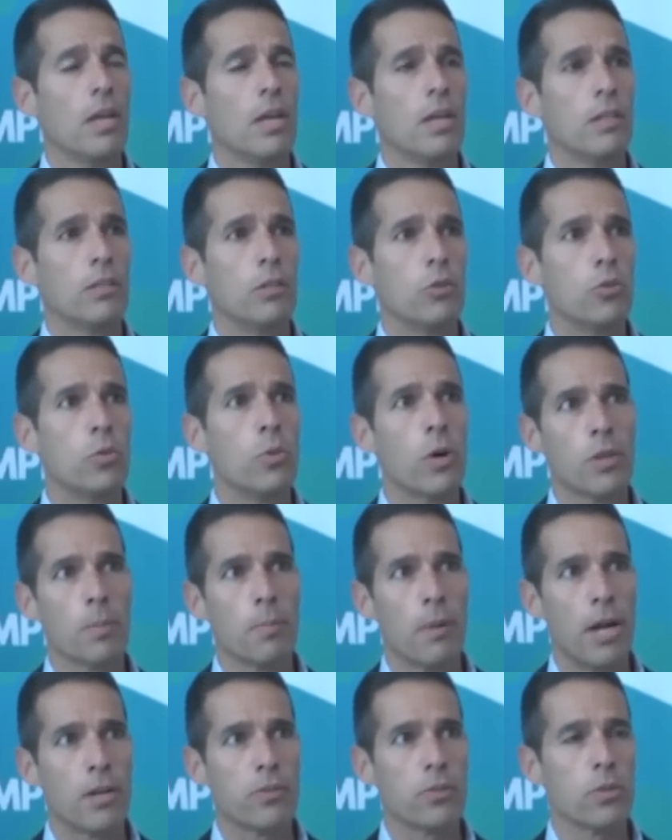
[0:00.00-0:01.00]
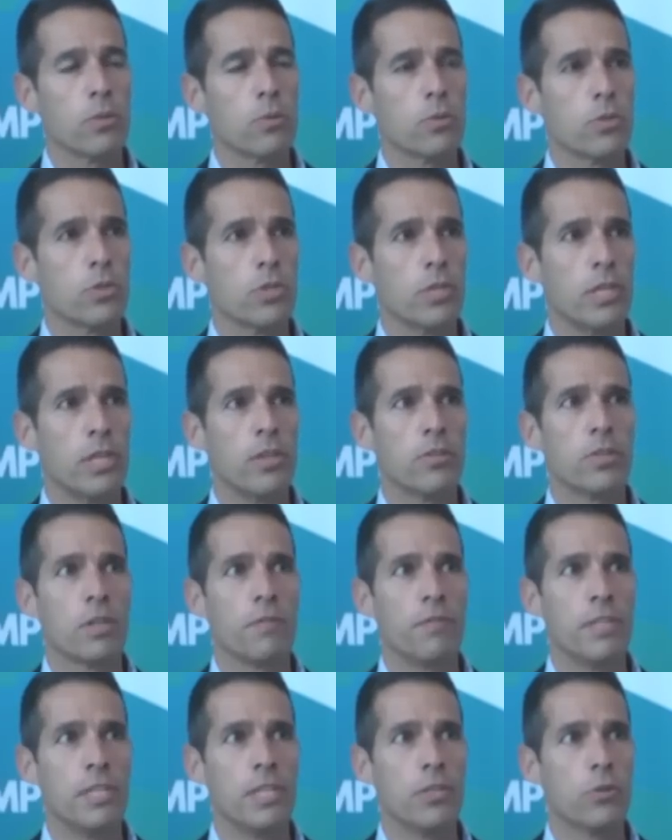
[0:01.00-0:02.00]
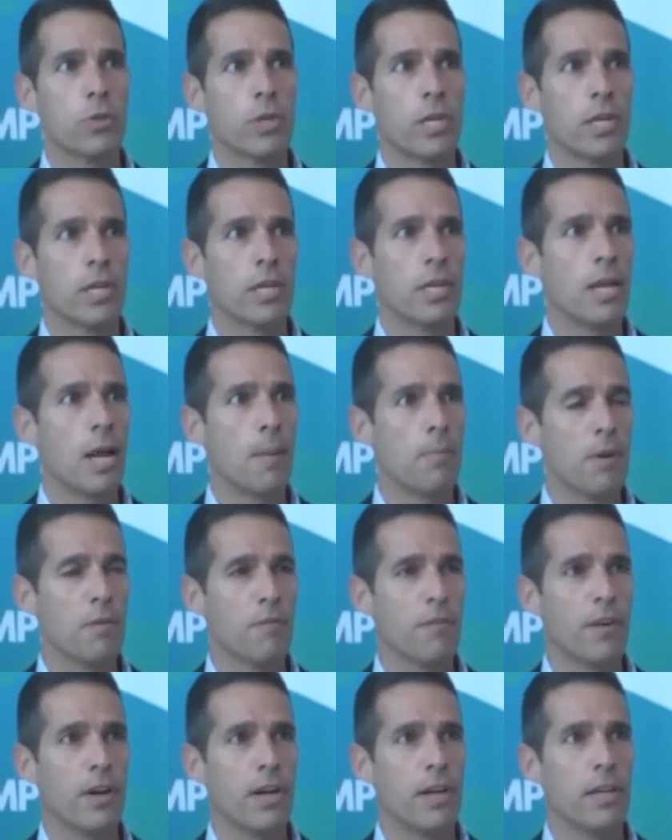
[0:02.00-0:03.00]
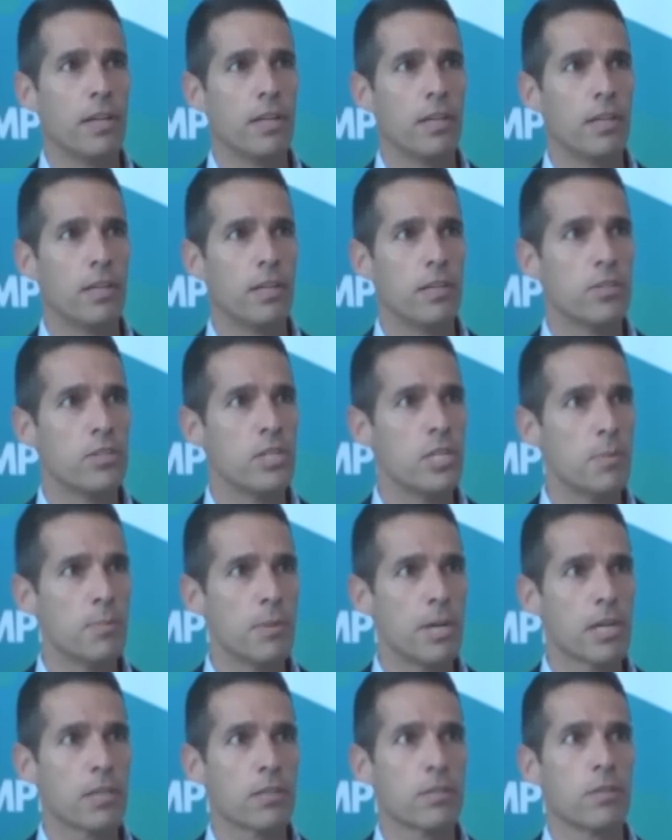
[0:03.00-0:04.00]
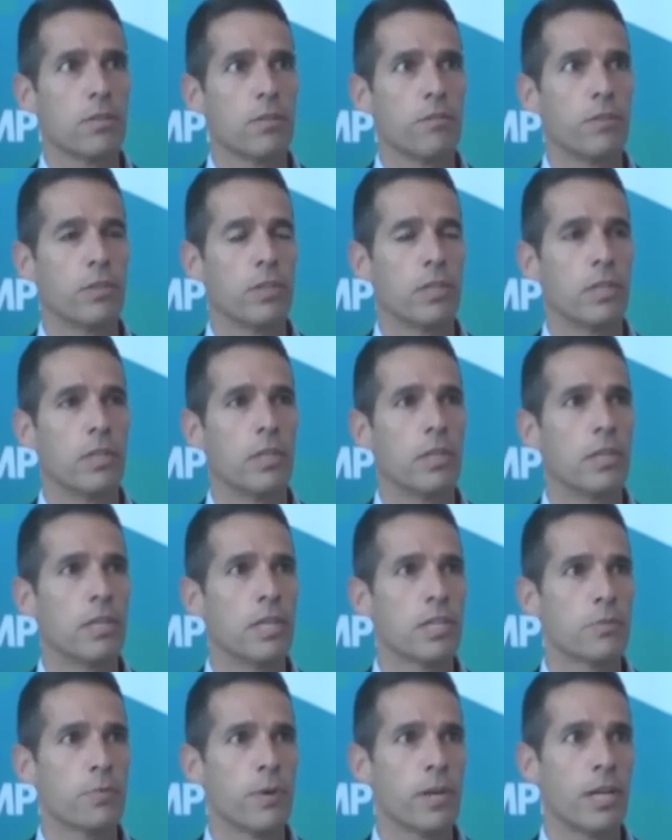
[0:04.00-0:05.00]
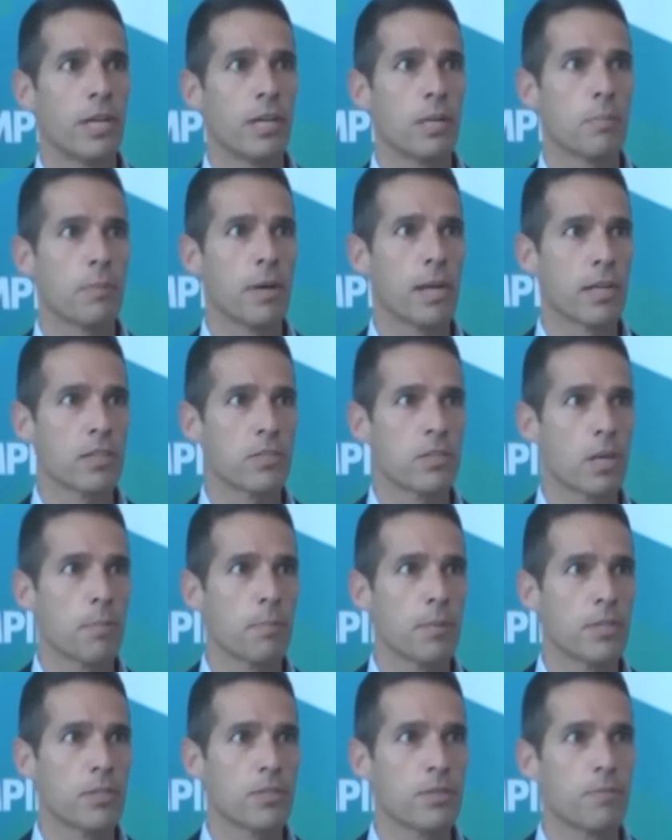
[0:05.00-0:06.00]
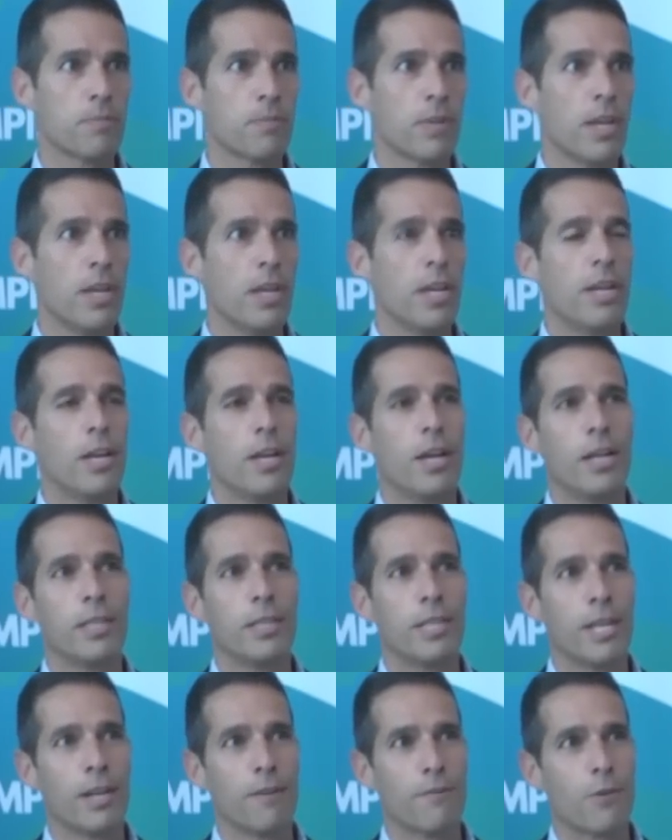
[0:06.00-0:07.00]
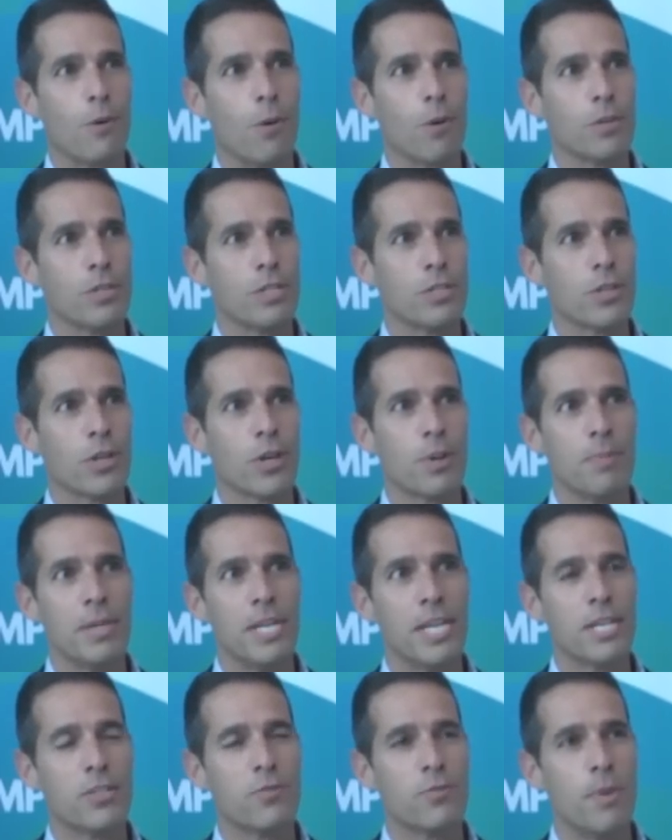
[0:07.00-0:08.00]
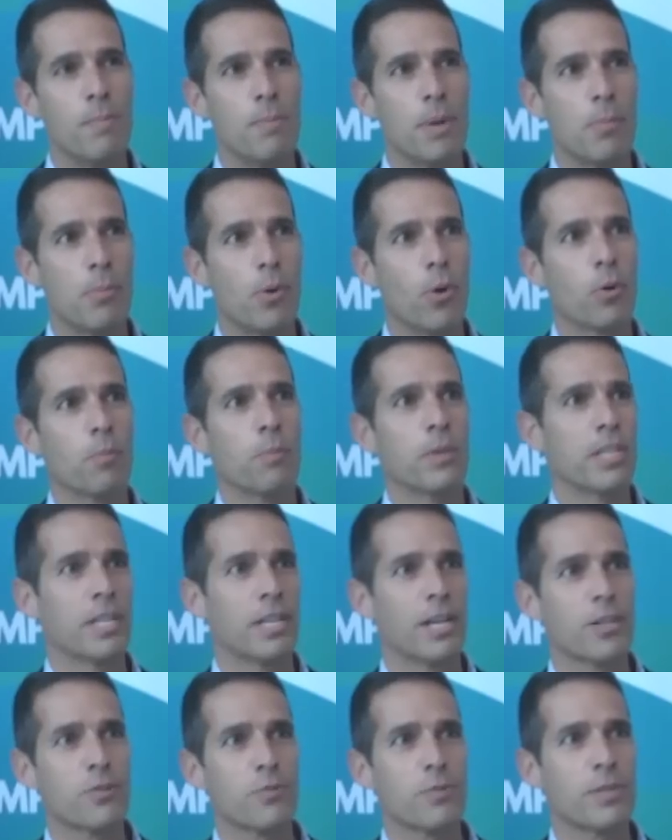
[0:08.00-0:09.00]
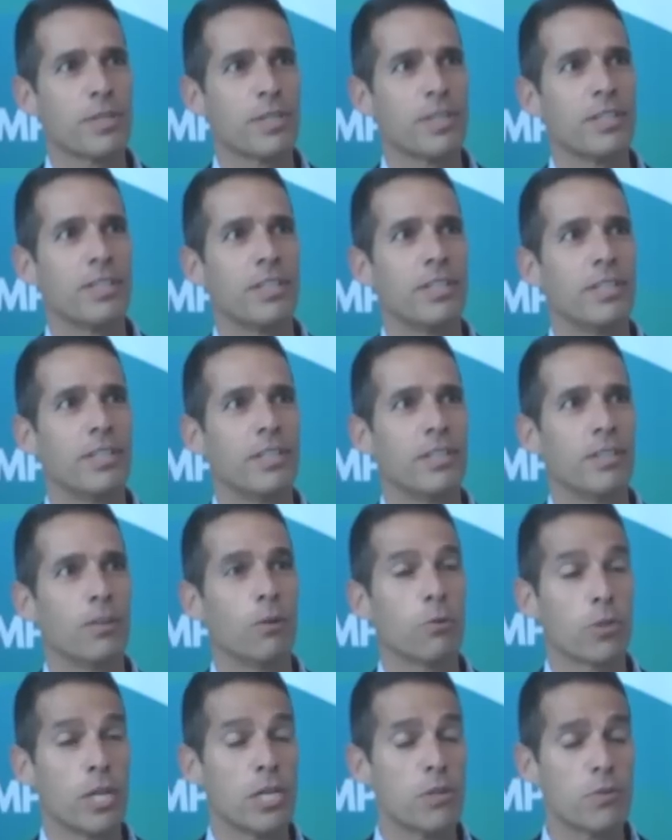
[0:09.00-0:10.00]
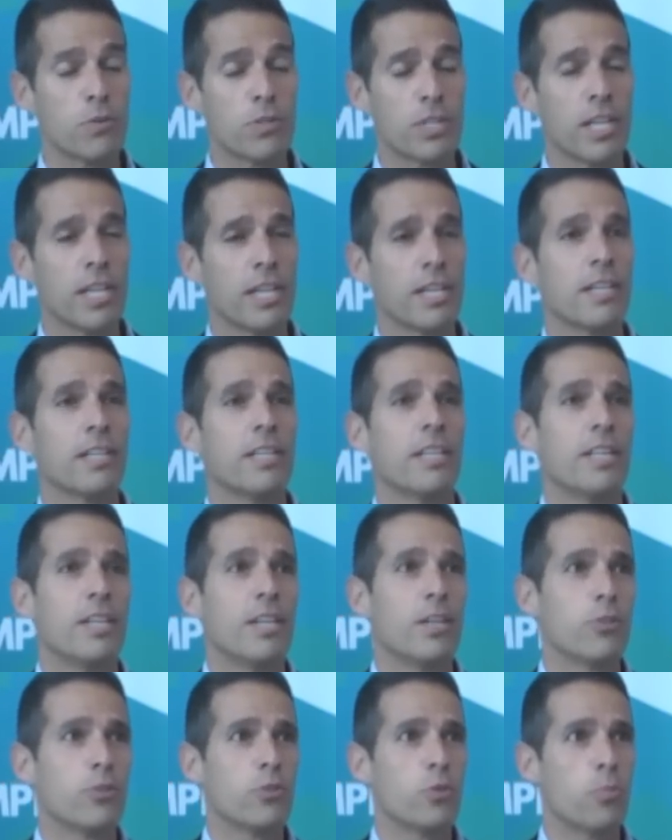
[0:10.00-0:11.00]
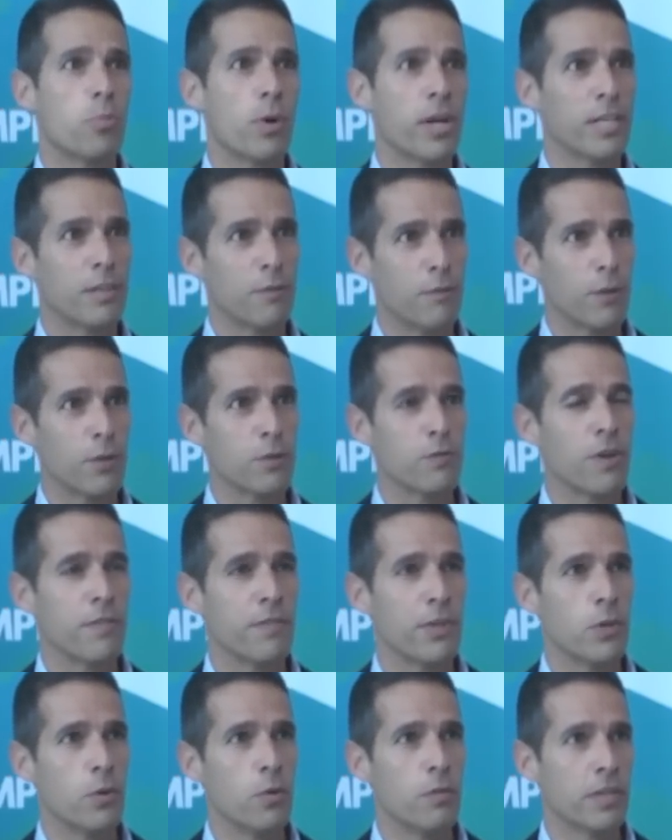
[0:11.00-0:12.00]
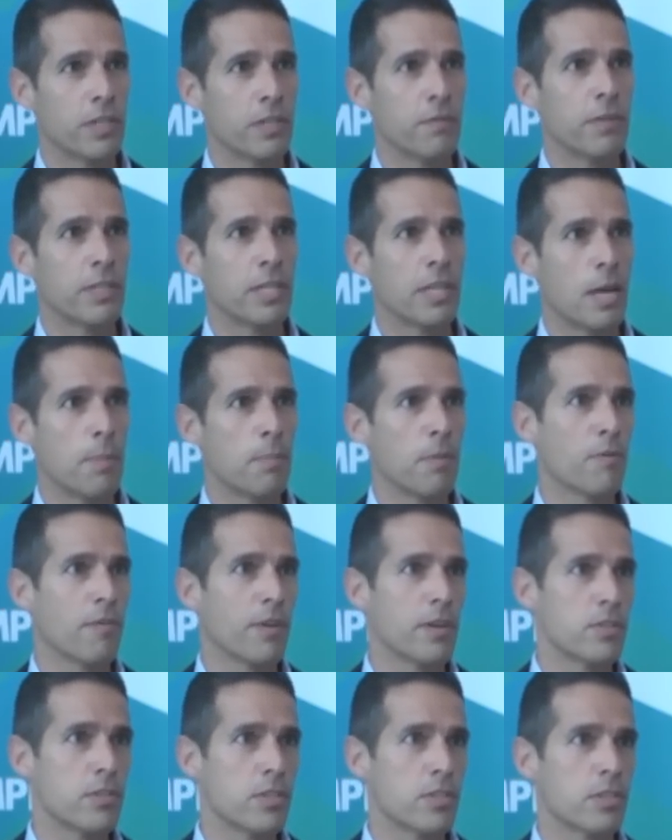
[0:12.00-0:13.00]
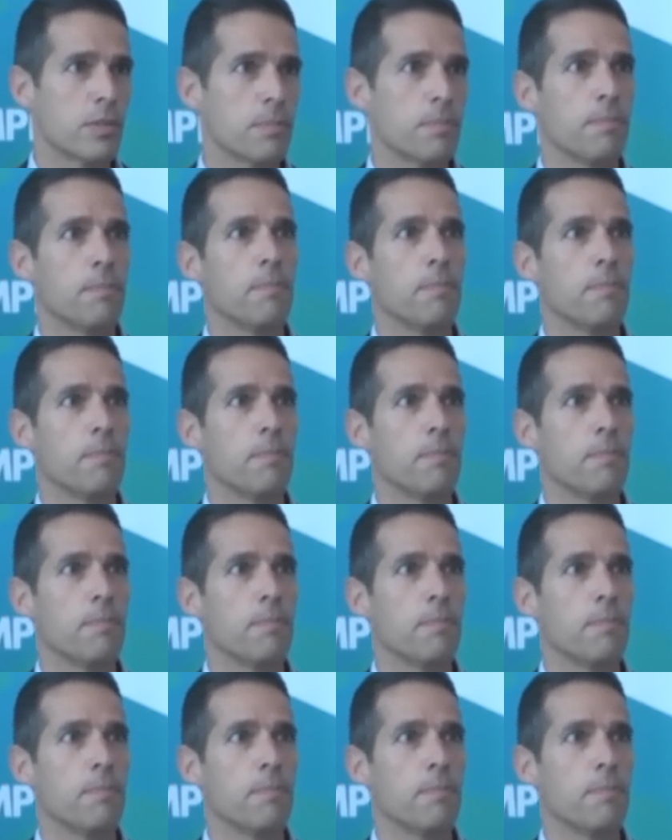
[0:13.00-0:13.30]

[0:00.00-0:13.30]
The 2 other milestones is that we need to get LAMPlify CE marked for the less regulated market segments. And then, of course, it's going to be extremely important with the last one, also interesting here, to break the first revenue with the LAMPlify system.